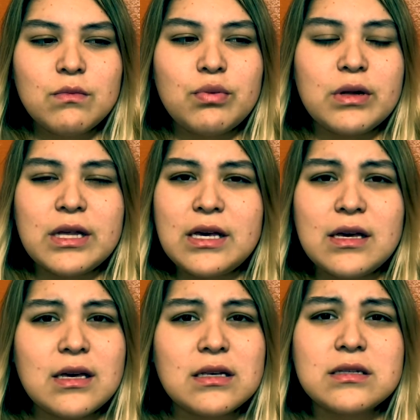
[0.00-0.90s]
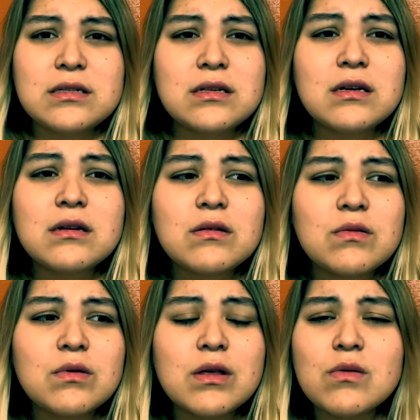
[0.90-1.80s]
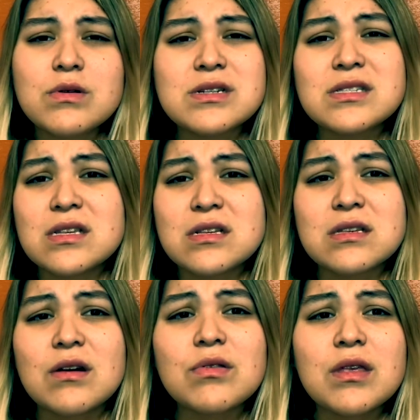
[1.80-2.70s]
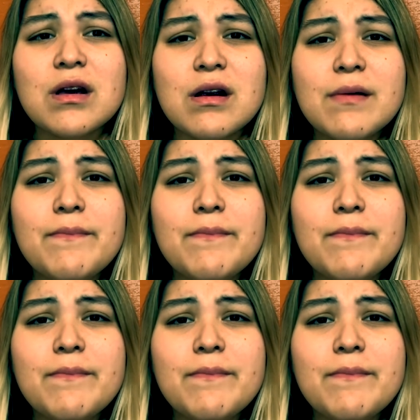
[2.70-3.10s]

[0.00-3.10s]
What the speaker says: bullying is one of the worst things out there.